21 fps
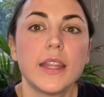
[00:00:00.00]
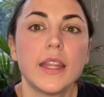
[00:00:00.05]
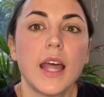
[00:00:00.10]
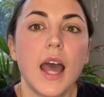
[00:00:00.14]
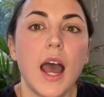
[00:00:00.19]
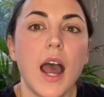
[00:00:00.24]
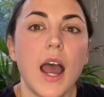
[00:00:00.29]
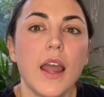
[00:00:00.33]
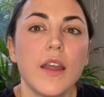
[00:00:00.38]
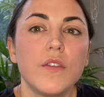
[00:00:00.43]

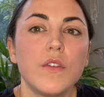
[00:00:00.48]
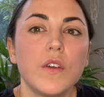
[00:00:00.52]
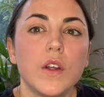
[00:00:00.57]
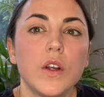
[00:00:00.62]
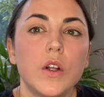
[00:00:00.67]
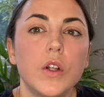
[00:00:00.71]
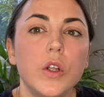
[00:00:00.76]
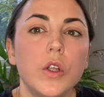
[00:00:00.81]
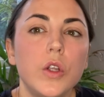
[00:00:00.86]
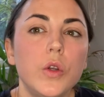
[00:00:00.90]
I've
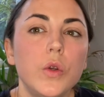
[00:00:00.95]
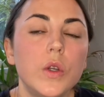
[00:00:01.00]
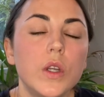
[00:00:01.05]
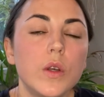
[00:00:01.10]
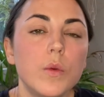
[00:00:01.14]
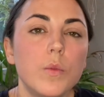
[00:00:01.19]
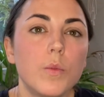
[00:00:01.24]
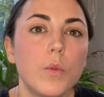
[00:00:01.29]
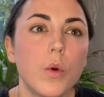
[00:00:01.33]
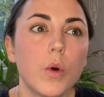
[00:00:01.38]

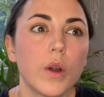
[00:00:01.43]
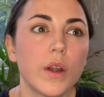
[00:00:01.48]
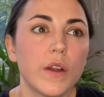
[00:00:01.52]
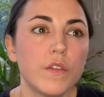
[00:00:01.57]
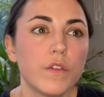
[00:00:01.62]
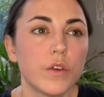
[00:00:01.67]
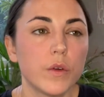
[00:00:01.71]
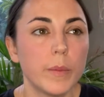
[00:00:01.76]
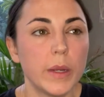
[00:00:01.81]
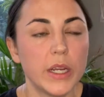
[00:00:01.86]
included more
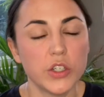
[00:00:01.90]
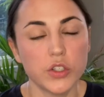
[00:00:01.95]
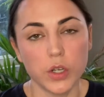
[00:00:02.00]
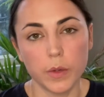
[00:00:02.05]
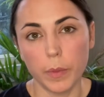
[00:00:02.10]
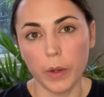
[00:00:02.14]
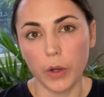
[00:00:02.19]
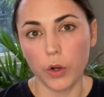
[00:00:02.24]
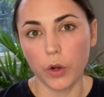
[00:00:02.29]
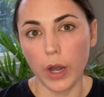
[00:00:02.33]
information
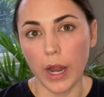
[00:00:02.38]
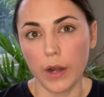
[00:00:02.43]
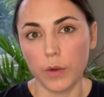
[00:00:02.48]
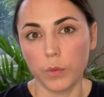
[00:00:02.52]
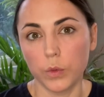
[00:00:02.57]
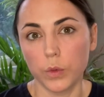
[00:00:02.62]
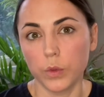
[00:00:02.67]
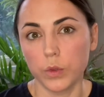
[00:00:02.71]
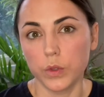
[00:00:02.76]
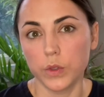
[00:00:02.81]
about
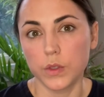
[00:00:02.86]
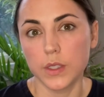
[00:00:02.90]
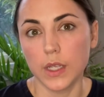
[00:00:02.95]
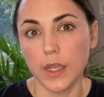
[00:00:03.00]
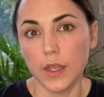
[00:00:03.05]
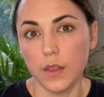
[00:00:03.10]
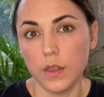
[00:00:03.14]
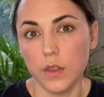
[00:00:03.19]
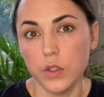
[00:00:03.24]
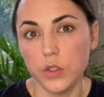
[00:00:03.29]
ground rules
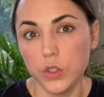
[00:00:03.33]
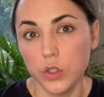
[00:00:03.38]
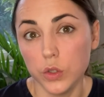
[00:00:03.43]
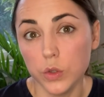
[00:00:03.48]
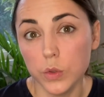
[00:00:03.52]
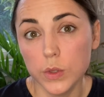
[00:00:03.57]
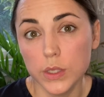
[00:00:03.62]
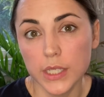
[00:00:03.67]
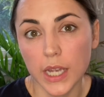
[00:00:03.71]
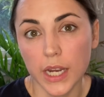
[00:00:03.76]
in the
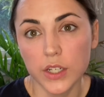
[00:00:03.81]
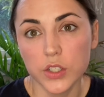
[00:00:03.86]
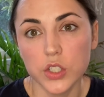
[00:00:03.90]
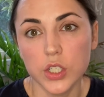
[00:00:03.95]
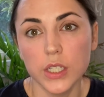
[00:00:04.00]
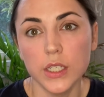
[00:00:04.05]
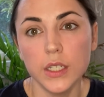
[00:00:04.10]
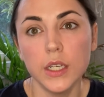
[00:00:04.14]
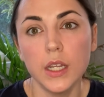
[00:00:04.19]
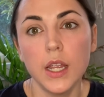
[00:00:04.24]
do
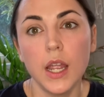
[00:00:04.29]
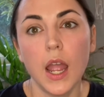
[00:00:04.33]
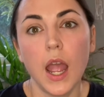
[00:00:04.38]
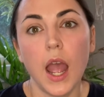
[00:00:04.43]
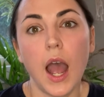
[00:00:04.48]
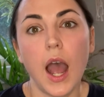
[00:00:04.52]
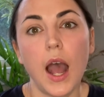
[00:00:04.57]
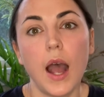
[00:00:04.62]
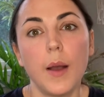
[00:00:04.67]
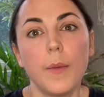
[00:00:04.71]
section,
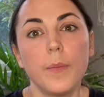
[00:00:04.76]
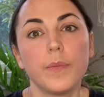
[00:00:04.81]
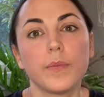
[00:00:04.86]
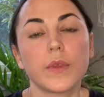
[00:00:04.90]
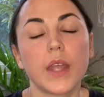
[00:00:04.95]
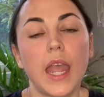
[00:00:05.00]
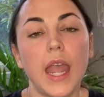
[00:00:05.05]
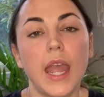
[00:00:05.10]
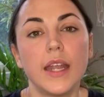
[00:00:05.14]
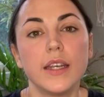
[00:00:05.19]

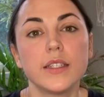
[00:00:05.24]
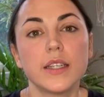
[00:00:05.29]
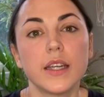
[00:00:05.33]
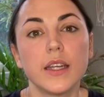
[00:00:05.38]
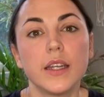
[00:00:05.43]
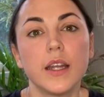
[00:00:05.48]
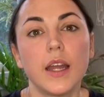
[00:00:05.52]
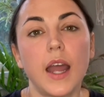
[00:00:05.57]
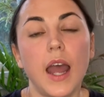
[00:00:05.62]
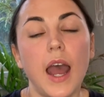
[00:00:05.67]
and
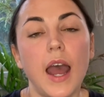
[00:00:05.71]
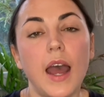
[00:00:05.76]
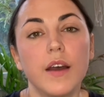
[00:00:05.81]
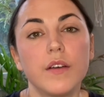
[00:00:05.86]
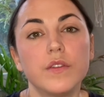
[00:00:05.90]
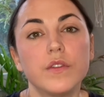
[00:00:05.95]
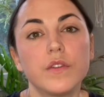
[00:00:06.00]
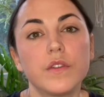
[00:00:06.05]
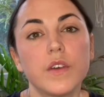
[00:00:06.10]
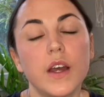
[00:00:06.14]

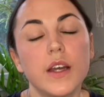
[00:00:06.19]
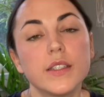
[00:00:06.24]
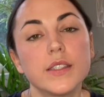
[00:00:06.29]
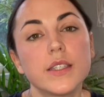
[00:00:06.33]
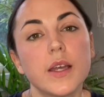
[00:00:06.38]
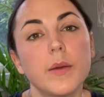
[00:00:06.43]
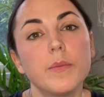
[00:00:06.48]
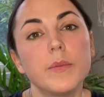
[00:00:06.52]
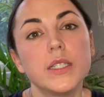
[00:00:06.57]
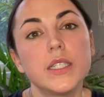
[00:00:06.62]
have
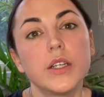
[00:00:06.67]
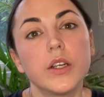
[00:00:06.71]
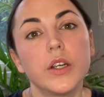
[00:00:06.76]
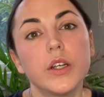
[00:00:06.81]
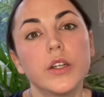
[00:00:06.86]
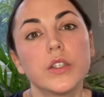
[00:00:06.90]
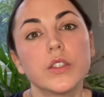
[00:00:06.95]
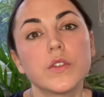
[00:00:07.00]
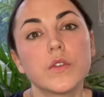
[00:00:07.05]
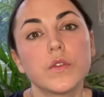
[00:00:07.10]
some
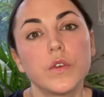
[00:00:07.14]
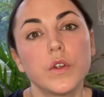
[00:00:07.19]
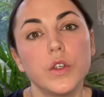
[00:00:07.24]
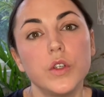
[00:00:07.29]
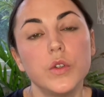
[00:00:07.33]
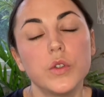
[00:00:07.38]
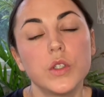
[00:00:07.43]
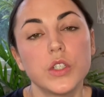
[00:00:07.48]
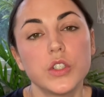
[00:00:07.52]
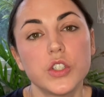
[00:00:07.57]
materials for
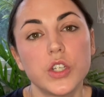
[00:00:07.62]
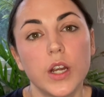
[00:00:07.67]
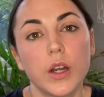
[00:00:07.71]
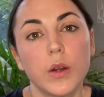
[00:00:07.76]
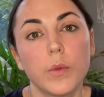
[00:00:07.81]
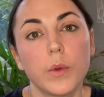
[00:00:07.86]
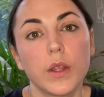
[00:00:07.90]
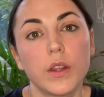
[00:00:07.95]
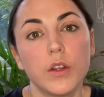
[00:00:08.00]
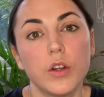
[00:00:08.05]
you to
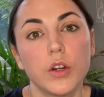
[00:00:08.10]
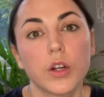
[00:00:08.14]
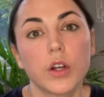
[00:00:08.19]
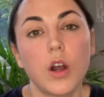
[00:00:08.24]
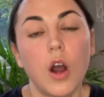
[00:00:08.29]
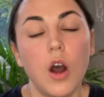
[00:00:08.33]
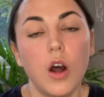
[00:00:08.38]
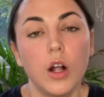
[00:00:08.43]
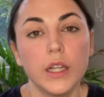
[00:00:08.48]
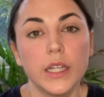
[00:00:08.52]
share with your
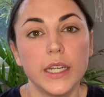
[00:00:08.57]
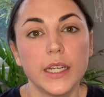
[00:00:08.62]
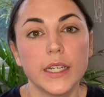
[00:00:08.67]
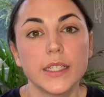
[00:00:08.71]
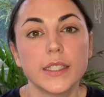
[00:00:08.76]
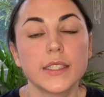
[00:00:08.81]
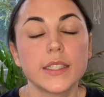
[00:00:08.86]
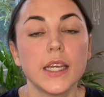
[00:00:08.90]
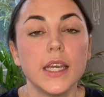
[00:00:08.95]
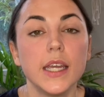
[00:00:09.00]

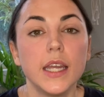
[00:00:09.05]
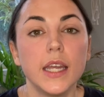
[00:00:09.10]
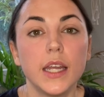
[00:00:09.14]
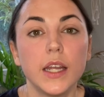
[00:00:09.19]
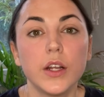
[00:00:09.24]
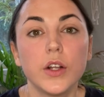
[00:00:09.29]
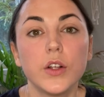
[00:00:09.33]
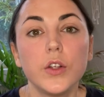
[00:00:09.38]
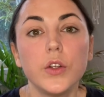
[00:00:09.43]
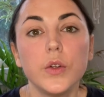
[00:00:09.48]
colleagues,
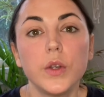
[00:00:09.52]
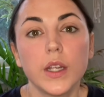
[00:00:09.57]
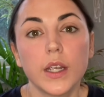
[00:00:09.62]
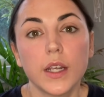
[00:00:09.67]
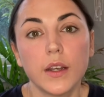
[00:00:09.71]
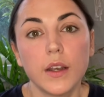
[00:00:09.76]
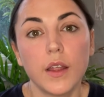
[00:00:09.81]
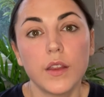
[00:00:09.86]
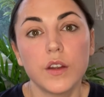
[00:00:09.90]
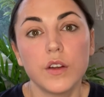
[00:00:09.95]

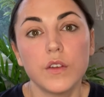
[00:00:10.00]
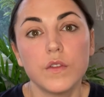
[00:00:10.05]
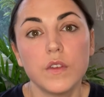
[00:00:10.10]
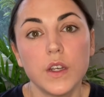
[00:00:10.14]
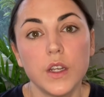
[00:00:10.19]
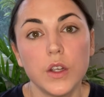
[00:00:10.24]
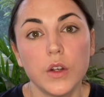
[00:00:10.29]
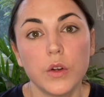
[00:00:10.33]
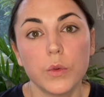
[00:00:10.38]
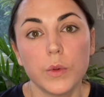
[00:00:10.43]
including another
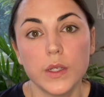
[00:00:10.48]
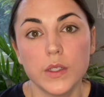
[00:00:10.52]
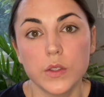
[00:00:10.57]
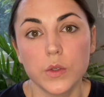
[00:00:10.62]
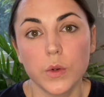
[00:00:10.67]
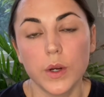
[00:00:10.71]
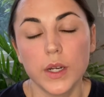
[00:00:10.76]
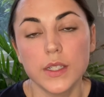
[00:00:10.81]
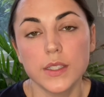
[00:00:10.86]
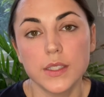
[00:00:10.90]
video
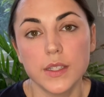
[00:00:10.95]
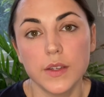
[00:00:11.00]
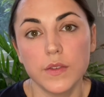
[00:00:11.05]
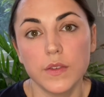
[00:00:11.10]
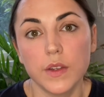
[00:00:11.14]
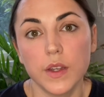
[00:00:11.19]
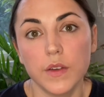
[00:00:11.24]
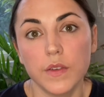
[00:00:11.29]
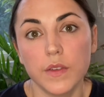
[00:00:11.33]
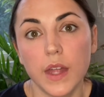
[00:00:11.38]
resource
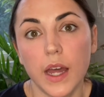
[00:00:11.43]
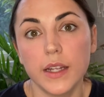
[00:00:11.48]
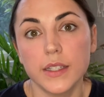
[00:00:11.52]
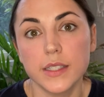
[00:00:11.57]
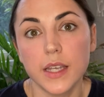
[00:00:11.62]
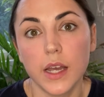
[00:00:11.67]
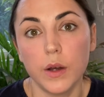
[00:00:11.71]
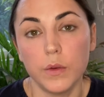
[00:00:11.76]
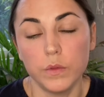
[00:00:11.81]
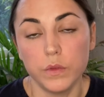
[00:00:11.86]
if
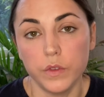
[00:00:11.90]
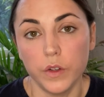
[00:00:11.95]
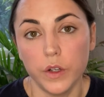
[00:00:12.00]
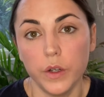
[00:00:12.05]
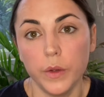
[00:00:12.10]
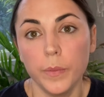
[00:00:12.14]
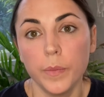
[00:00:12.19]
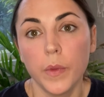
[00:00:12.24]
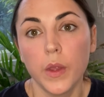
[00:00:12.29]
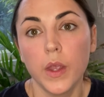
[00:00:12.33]
that's
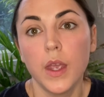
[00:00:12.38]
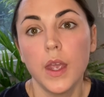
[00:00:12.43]
helpful.